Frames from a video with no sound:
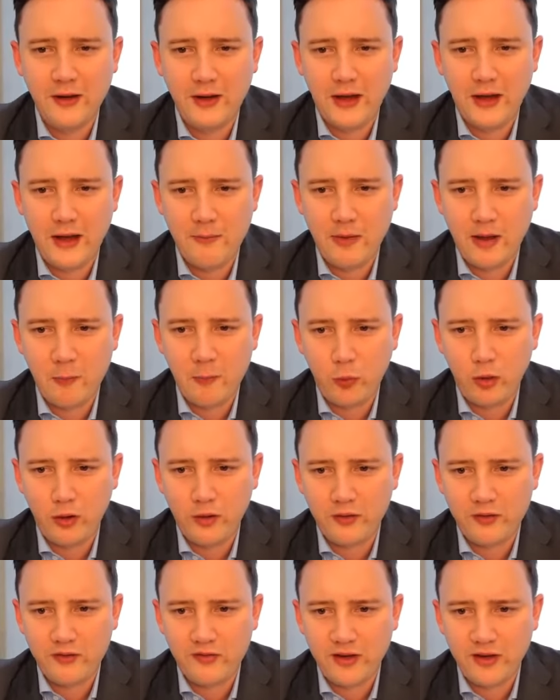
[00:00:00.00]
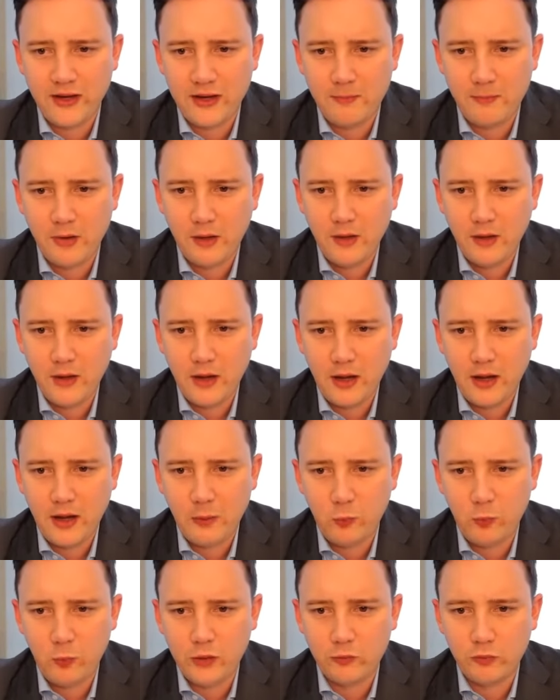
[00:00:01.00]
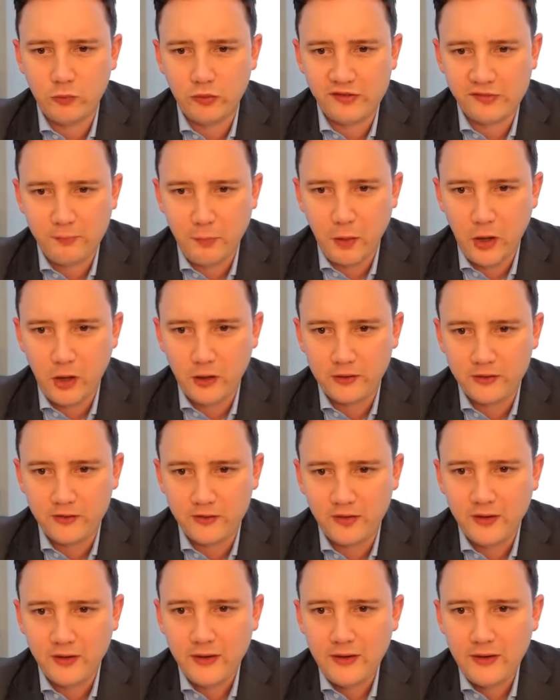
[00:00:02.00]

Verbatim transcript: um, and one of the team uh, will respond.